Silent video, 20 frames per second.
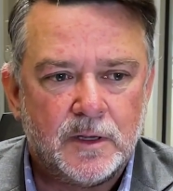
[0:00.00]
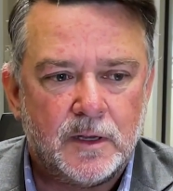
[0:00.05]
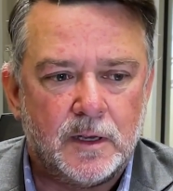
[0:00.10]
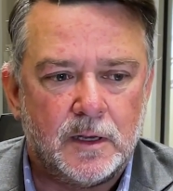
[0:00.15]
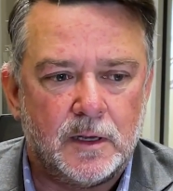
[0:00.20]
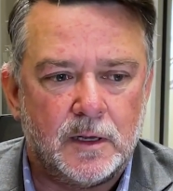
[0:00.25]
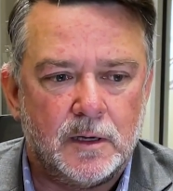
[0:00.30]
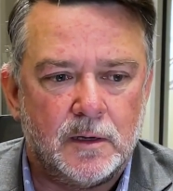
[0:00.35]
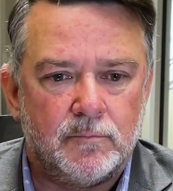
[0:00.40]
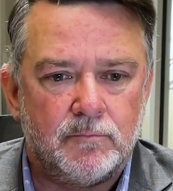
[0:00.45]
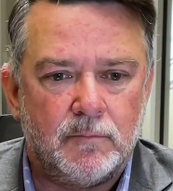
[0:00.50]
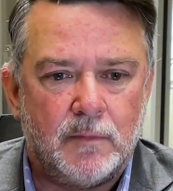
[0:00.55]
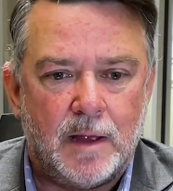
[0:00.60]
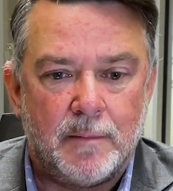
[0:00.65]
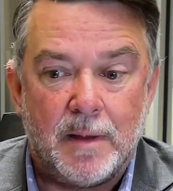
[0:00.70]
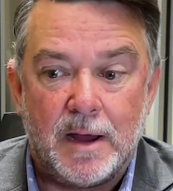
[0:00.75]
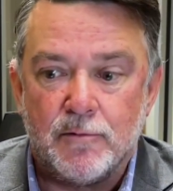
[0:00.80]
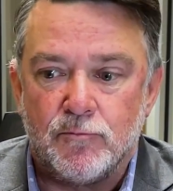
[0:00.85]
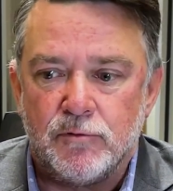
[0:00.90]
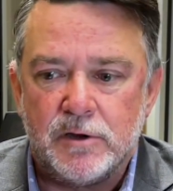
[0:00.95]
I
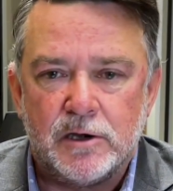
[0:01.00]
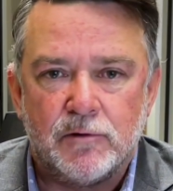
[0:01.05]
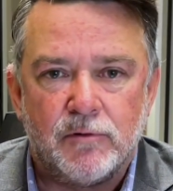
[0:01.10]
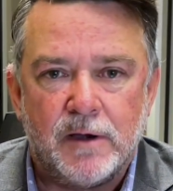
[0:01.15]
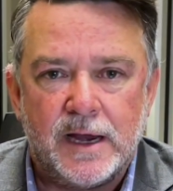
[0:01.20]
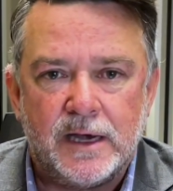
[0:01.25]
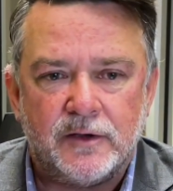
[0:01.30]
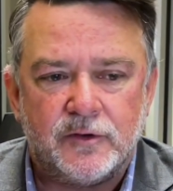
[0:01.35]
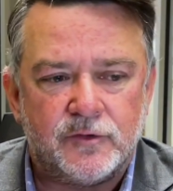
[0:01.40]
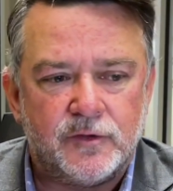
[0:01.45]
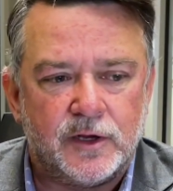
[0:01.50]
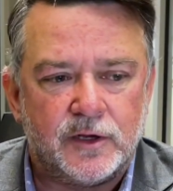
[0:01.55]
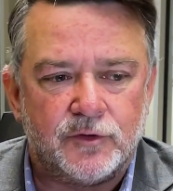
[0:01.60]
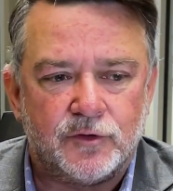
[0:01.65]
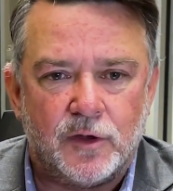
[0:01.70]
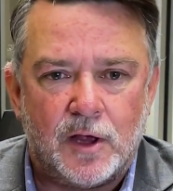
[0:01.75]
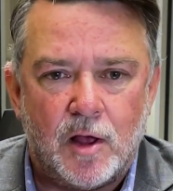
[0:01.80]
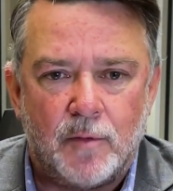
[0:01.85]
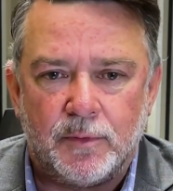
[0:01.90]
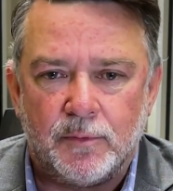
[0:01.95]
might rearrange things or help